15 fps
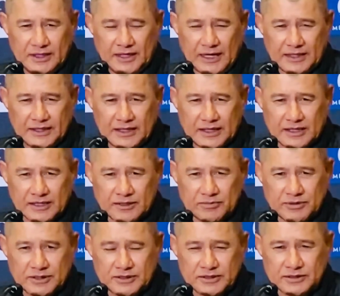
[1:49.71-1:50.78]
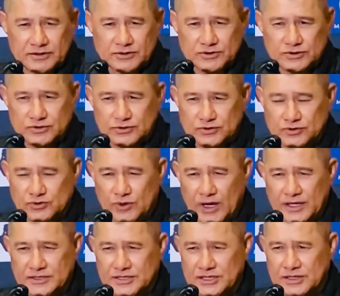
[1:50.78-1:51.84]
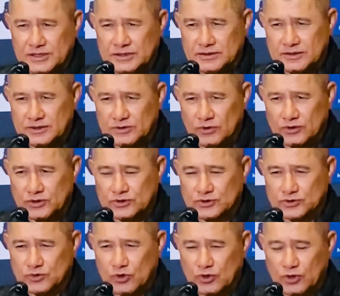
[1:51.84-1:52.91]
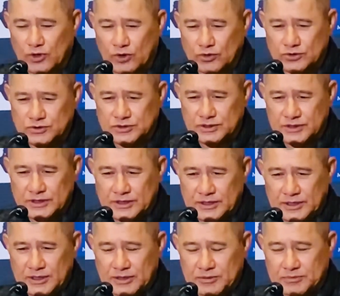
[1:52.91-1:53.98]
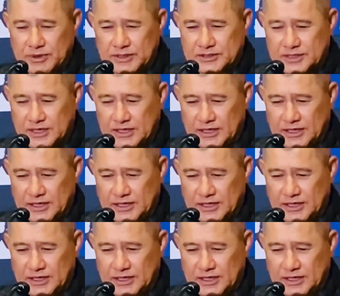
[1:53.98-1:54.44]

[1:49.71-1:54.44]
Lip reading: I think a little bit too edgy in order to score the goals. But